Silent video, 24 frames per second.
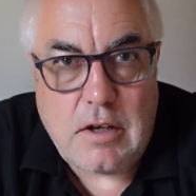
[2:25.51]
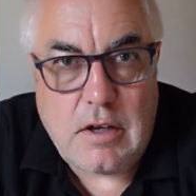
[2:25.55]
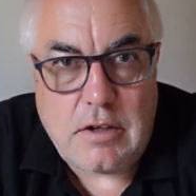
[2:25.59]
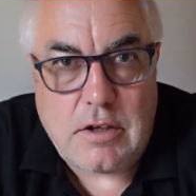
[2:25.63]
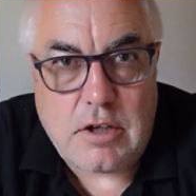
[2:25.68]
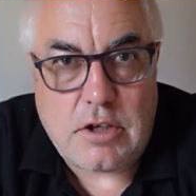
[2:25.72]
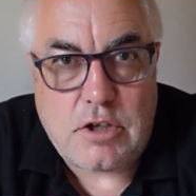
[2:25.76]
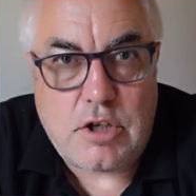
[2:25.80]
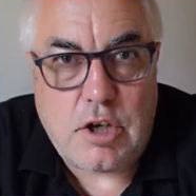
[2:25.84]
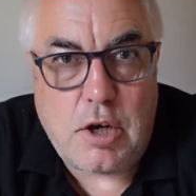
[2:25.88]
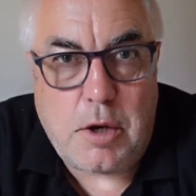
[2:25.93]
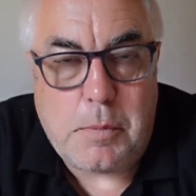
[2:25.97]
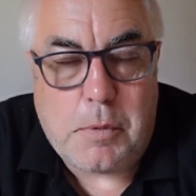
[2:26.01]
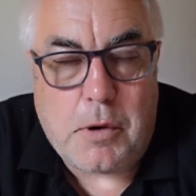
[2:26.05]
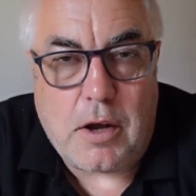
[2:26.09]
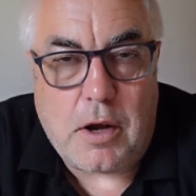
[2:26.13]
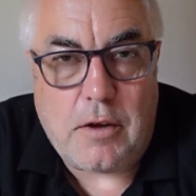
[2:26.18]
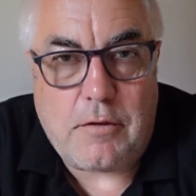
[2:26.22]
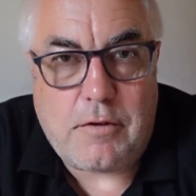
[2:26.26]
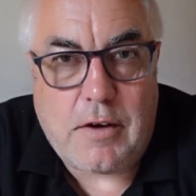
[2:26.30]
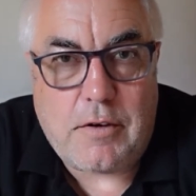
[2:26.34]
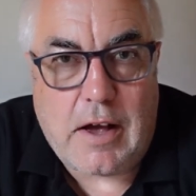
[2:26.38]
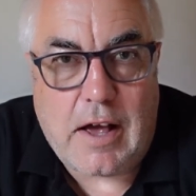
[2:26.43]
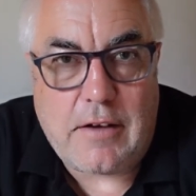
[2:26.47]
The
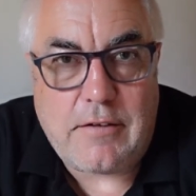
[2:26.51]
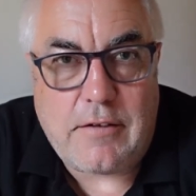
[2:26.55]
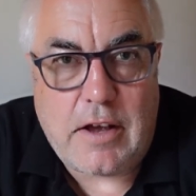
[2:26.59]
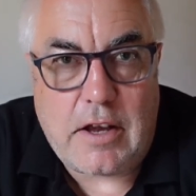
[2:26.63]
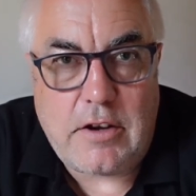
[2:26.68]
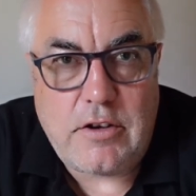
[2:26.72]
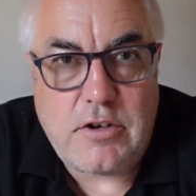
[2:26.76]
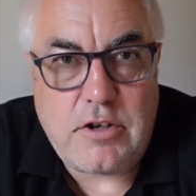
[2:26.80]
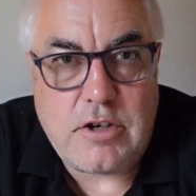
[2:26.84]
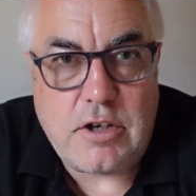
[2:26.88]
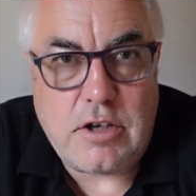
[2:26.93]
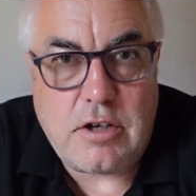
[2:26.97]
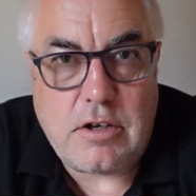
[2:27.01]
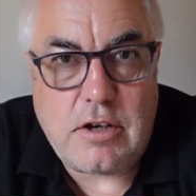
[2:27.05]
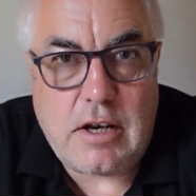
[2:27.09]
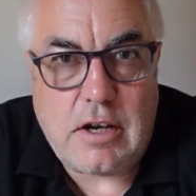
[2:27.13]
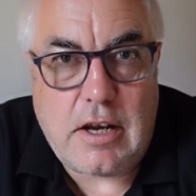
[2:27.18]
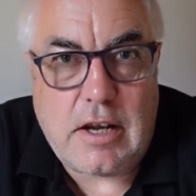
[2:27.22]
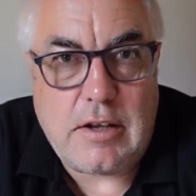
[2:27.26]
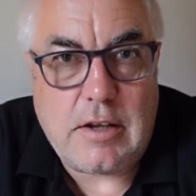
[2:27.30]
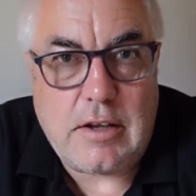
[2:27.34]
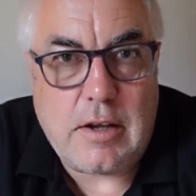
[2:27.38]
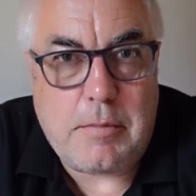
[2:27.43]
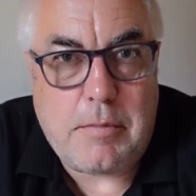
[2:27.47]
2.5 engine
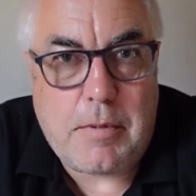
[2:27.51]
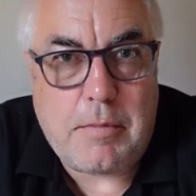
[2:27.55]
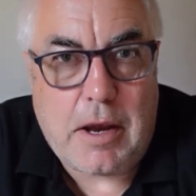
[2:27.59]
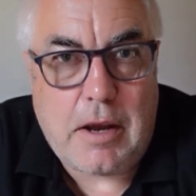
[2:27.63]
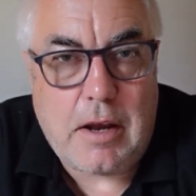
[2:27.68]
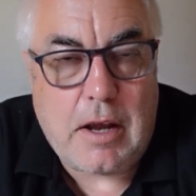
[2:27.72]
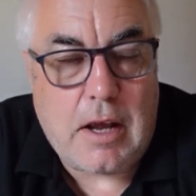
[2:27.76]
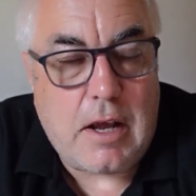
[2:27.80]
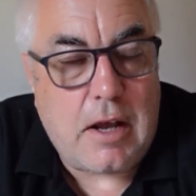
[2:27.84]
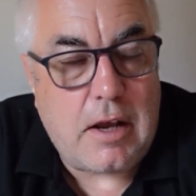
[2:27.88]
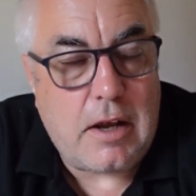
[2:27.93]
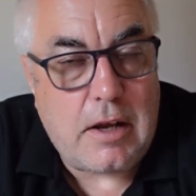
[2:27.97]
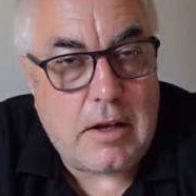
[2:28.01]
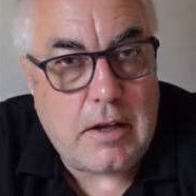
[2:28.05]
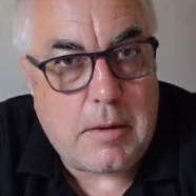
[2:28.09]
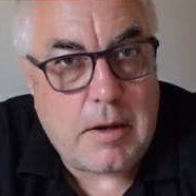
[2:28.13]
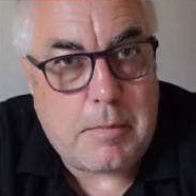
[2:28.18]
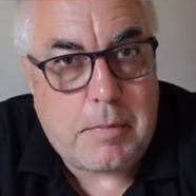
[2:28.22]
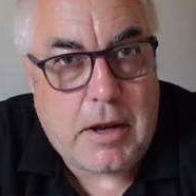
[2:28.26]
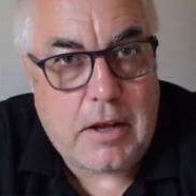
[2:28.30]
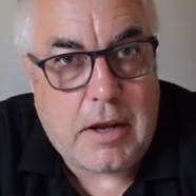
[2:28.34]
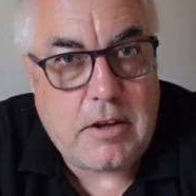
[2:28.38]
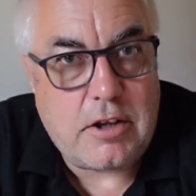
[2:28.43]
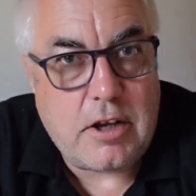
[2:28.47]
in the uh, in the
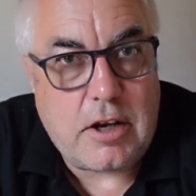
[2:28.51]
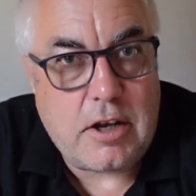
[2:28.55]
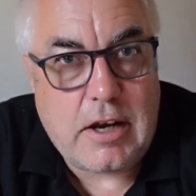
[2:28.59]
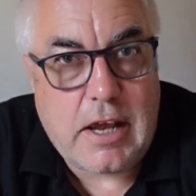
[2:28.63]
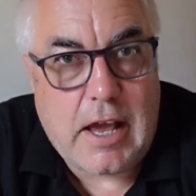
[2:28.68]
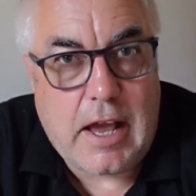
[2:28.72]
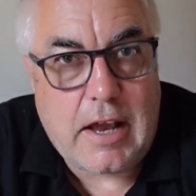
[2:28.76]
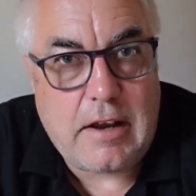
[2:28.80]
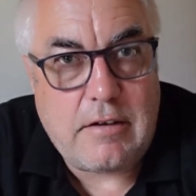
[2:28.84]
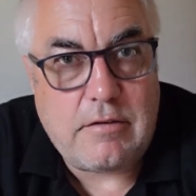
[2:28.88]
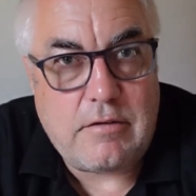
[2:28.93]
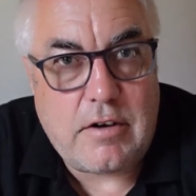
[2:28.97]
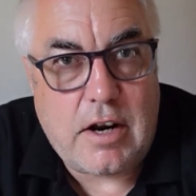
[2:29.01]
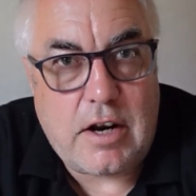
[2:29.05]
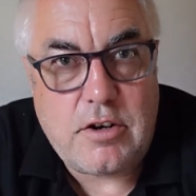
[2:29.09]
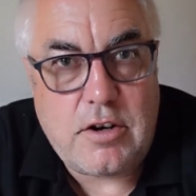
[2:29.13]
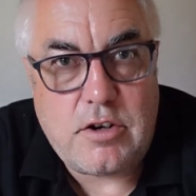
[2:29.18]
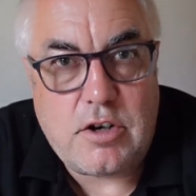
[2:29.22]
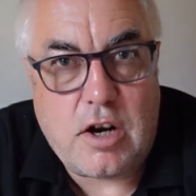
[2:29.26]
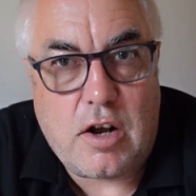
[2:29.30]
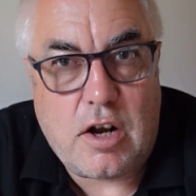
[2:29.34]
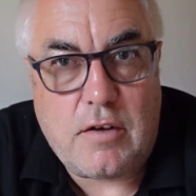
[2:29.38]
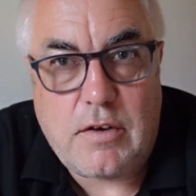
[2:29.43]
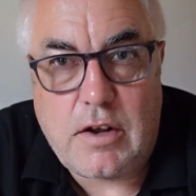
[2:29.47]
P38 Range
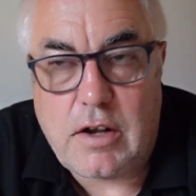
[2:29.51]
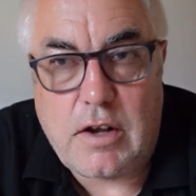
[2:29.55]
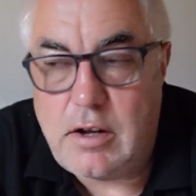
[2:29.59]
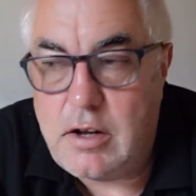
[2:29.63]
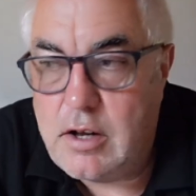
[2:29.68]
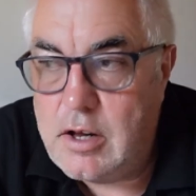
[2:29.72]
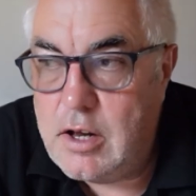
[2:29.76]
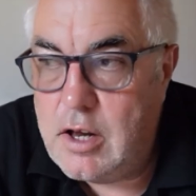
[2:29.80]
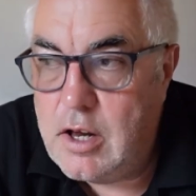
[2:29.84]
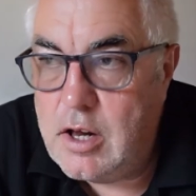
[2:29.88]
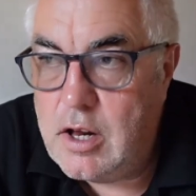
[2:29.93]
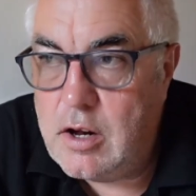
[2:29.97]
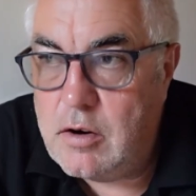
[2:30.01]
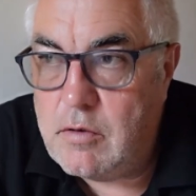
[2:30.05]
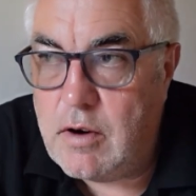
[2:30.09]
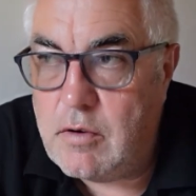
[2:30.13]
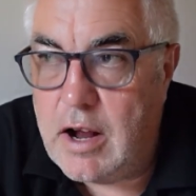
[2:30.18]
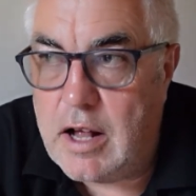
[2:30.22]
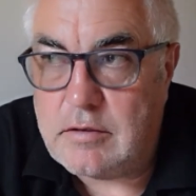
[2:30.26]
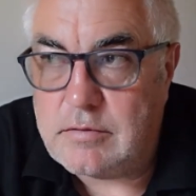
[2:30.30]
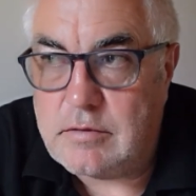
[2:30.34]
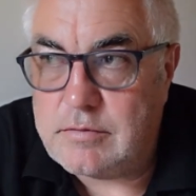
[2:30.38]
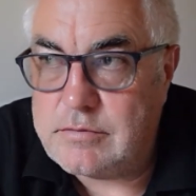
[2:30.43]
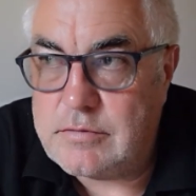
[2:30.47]
Rover
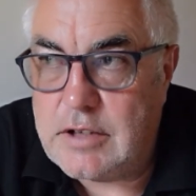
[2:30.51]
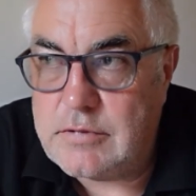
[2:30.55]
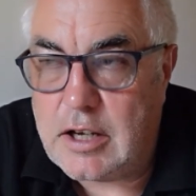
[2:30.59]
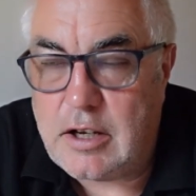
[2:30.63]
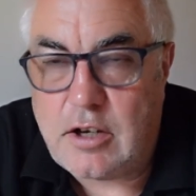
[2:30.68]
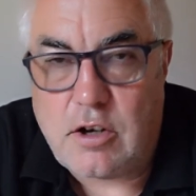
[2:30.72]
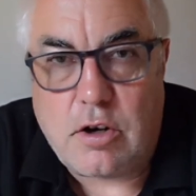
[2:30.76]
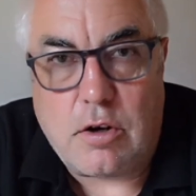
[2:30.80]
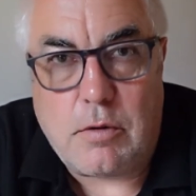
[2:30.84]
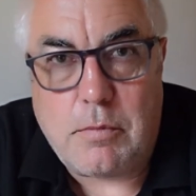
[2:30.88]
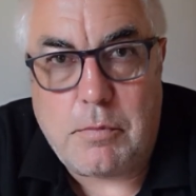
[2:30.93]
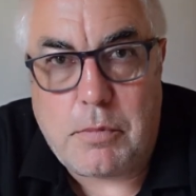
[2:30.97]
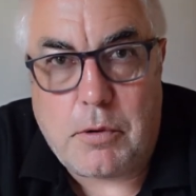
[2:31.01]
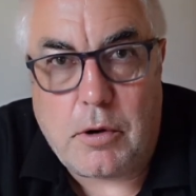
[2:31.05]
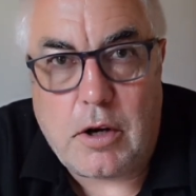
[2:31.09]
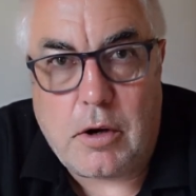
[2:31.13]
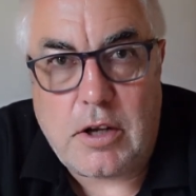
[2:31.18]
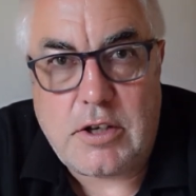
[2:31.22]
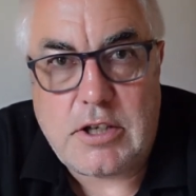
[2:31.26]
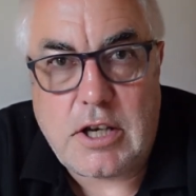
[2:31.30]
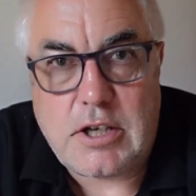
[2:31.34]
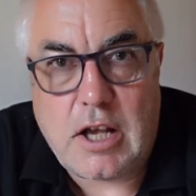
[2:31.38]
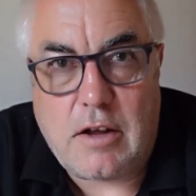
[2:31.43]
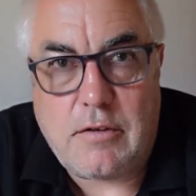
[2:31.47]
well, it couldn't pull
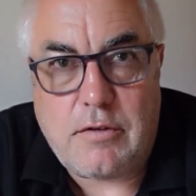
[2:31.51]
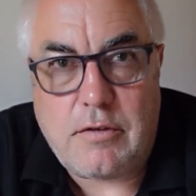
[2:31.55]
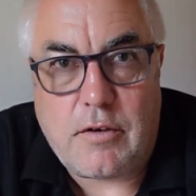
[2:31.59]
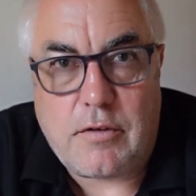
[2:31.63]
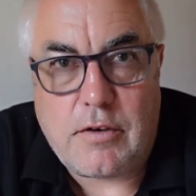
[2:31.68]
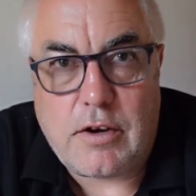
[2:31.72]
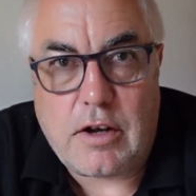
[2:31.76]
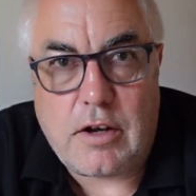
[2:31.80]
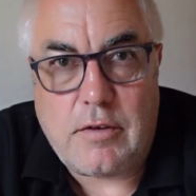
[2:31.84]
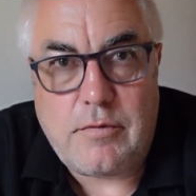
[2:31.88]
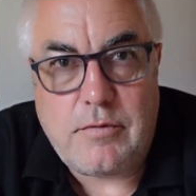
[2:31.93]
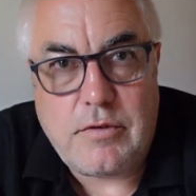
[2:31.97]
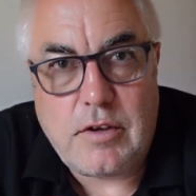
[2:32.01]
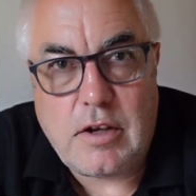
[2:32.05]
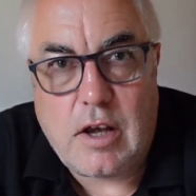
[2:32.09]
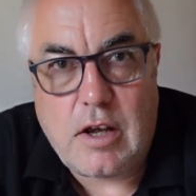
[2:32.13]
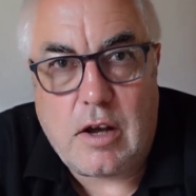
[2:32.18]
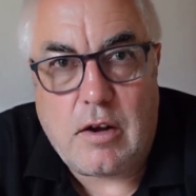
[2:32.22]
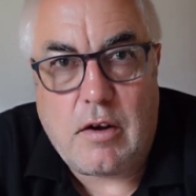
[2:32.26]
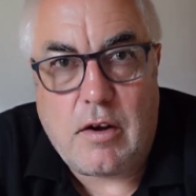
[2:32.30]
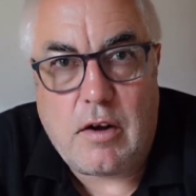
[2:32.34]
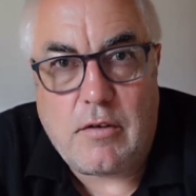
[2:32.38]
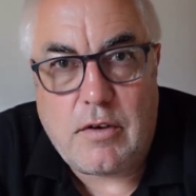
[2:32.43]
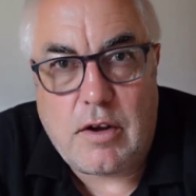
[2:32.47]
itself off a
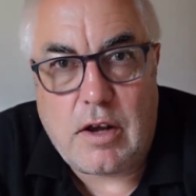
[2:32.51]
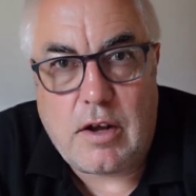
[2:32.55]
off a,